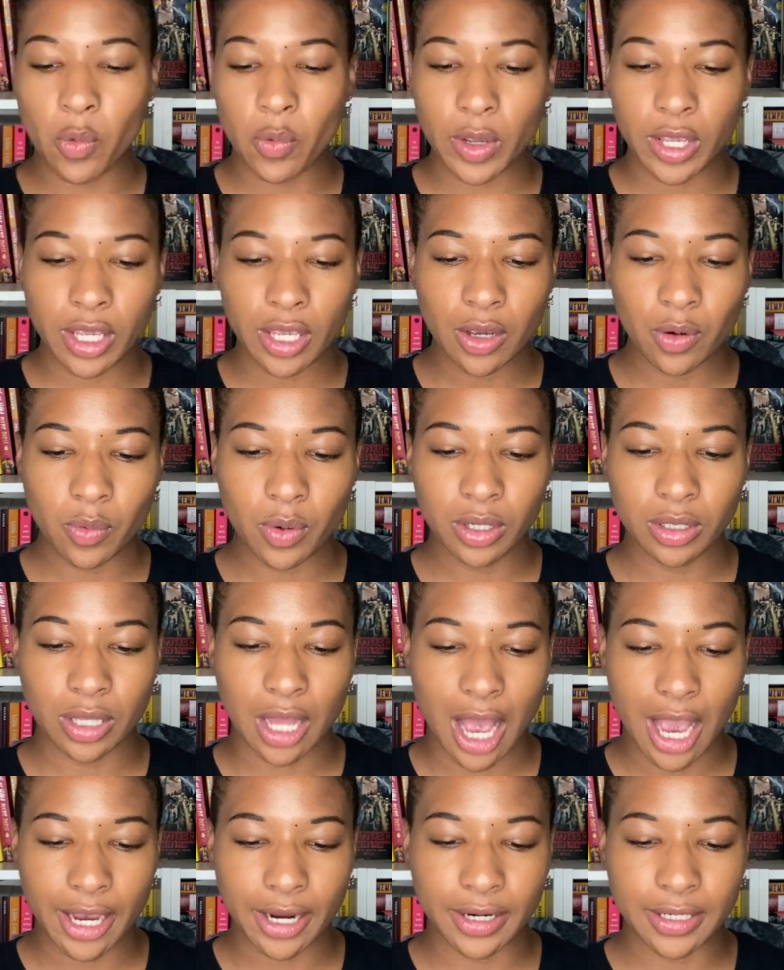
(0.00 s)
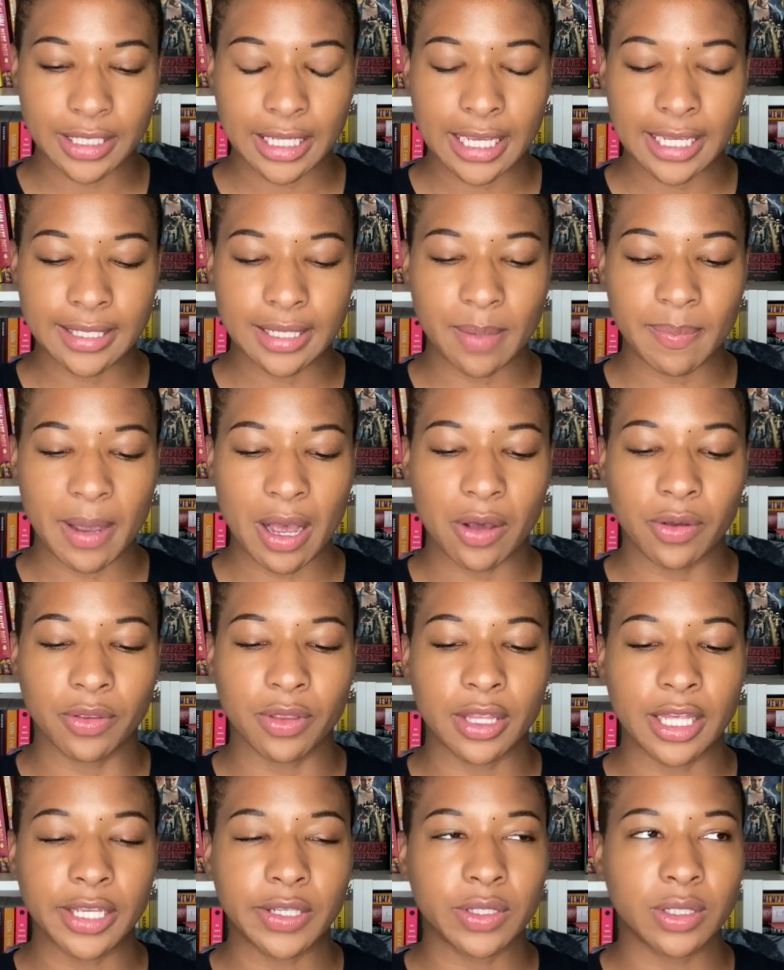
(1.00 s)
We Were Liars is about
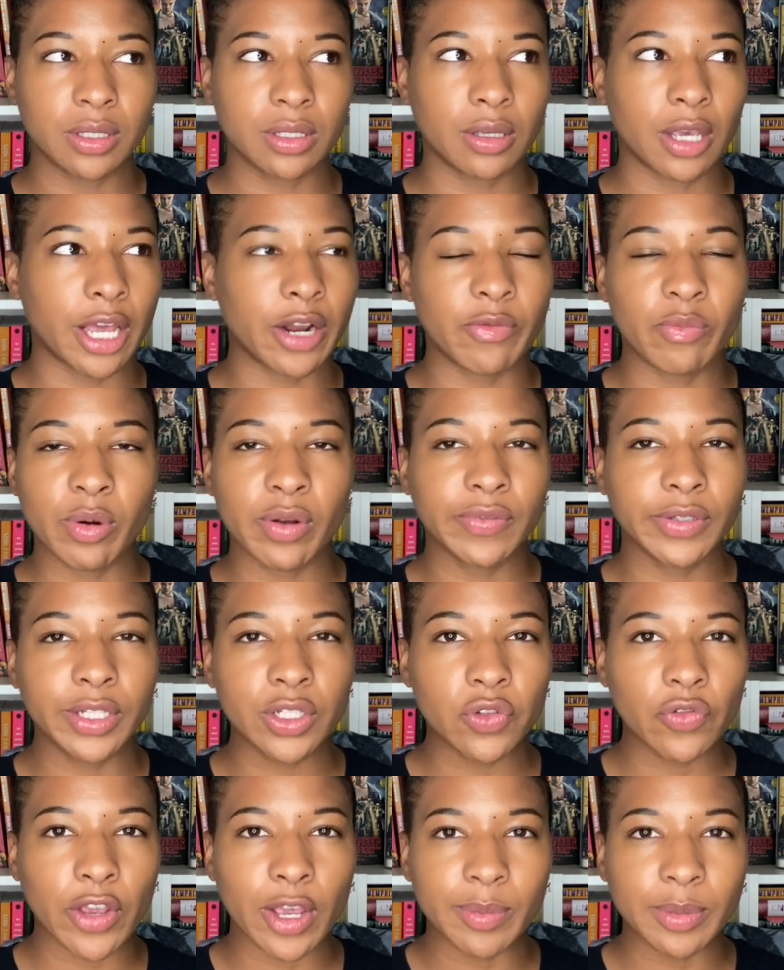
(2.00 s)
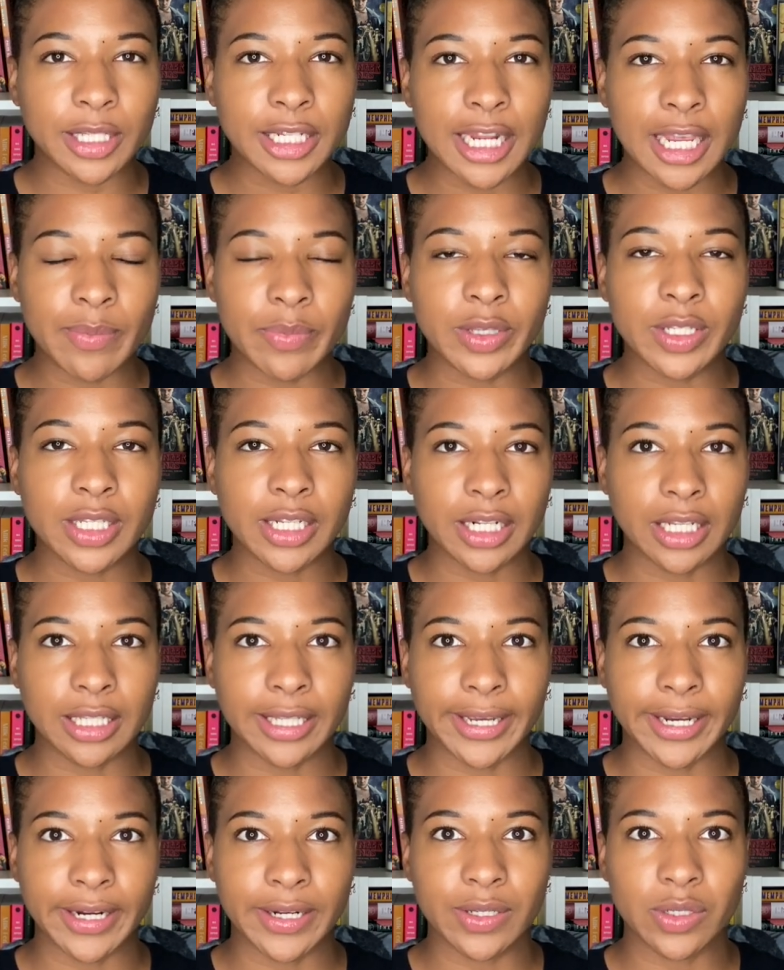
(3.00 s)
this kind of privileged family named the
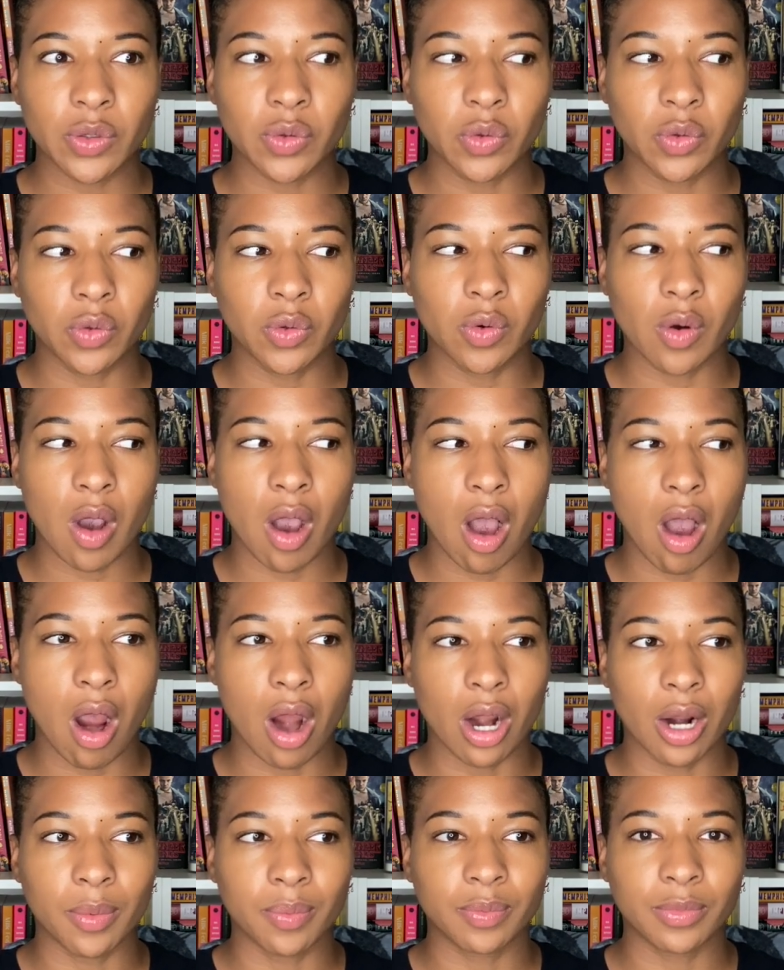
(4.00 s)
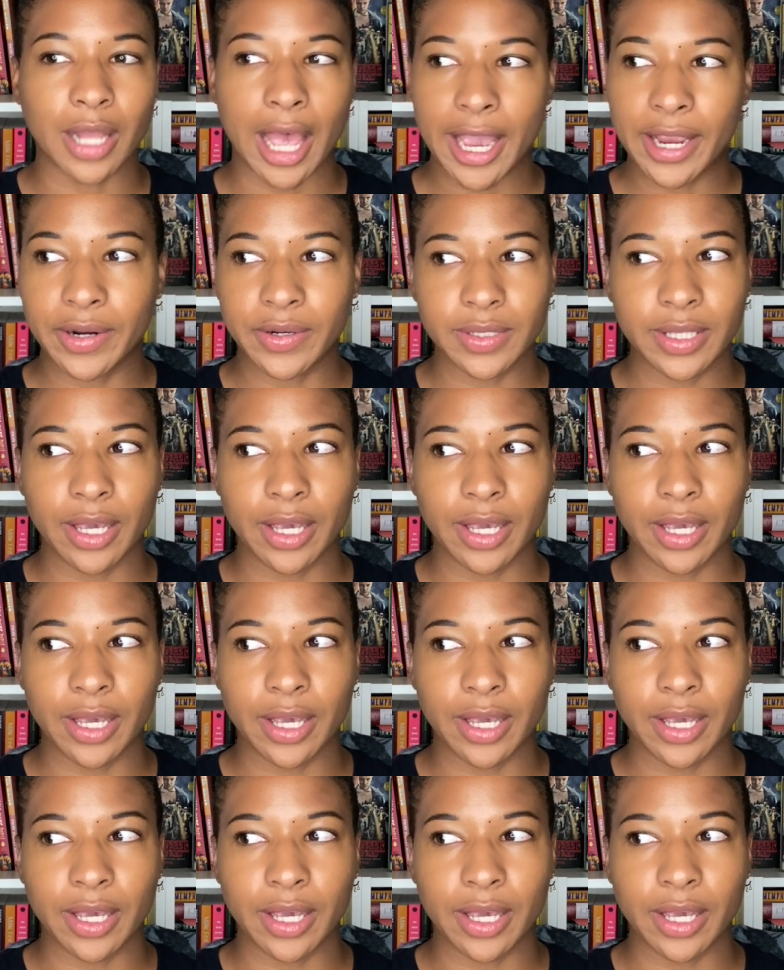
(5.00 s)
Sinclairs who are liars.